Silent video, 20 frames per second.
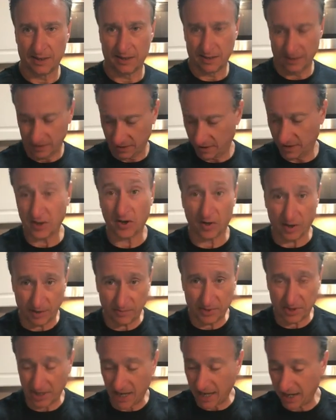You know what I'm
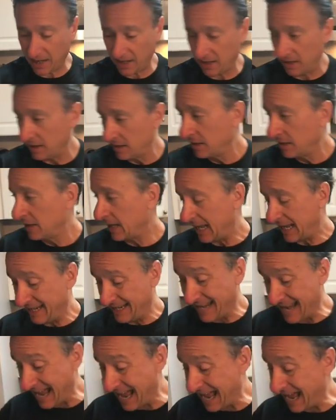saying?
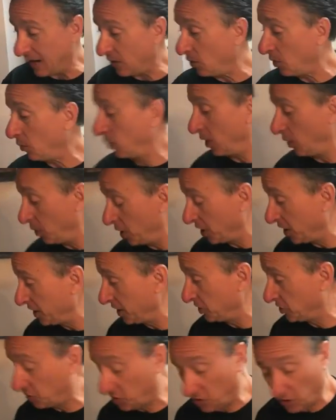Now, what we're going
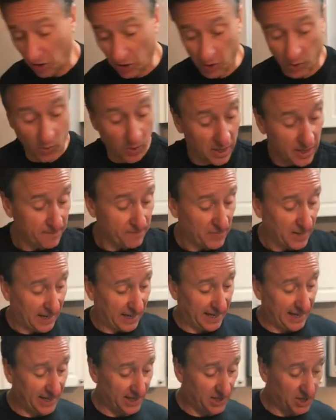to do
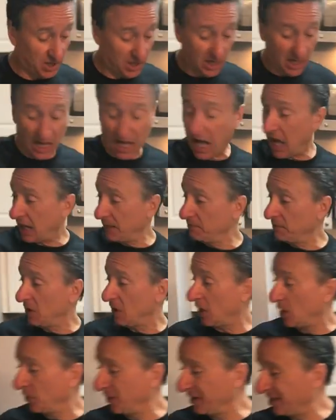is I'm
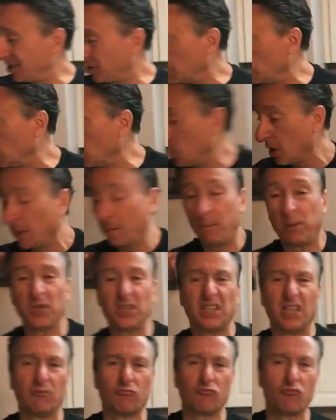going to put
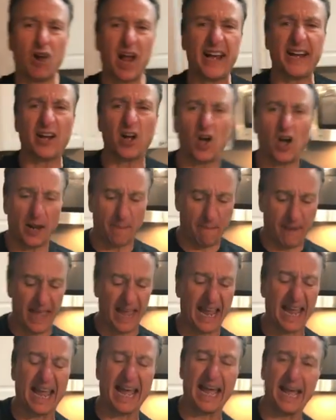them right on a
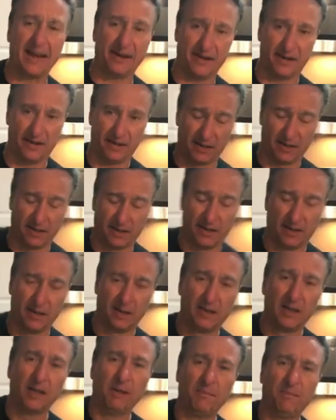pan
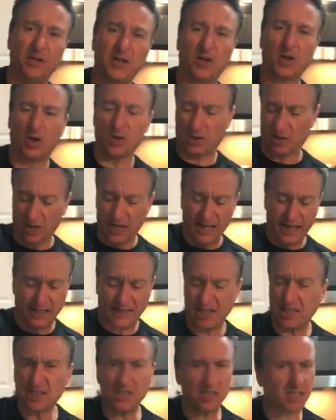because
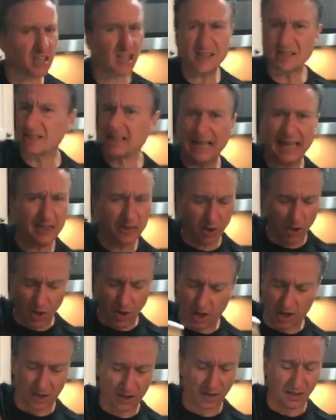this doesn't take
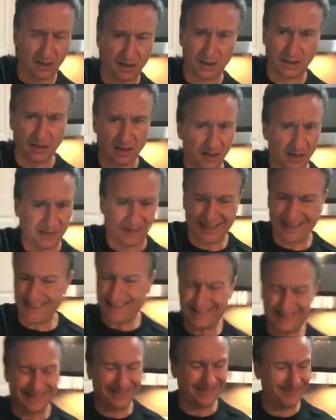long.
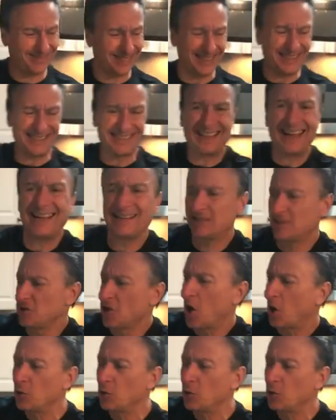This takes no